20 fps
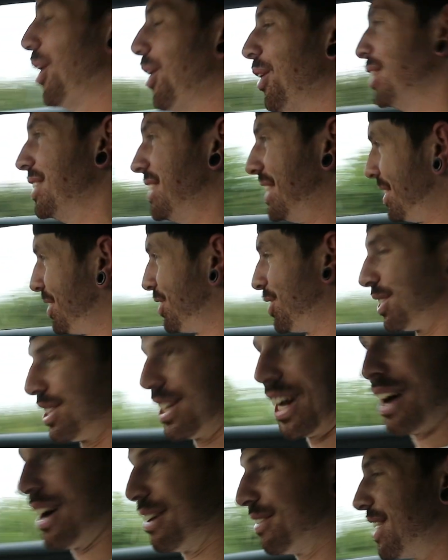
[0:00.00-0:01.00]
Or is it just,
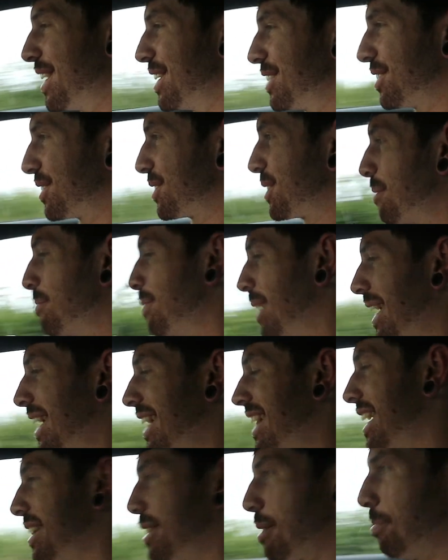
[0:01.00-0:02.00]
have I just
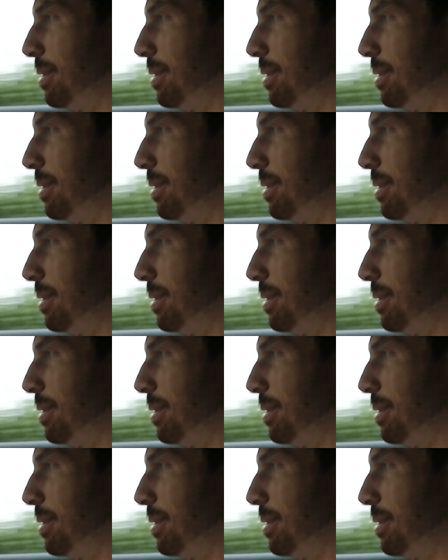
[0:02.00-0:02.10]
completely had the